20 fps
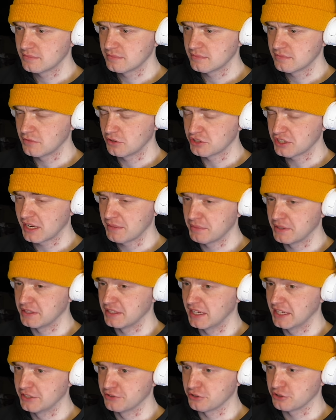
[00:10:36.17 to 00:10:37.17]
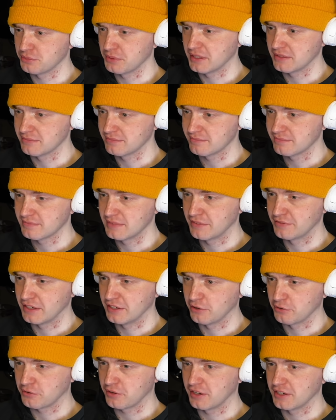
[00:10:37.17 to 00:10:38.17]
Those can be dangerous, man, if they
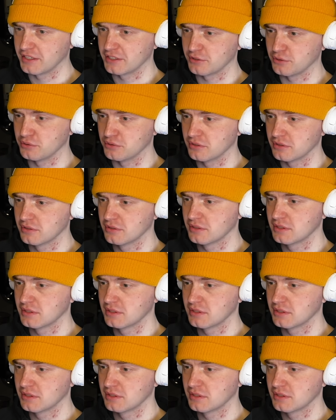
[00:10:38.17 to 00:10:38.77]
don't cut it good.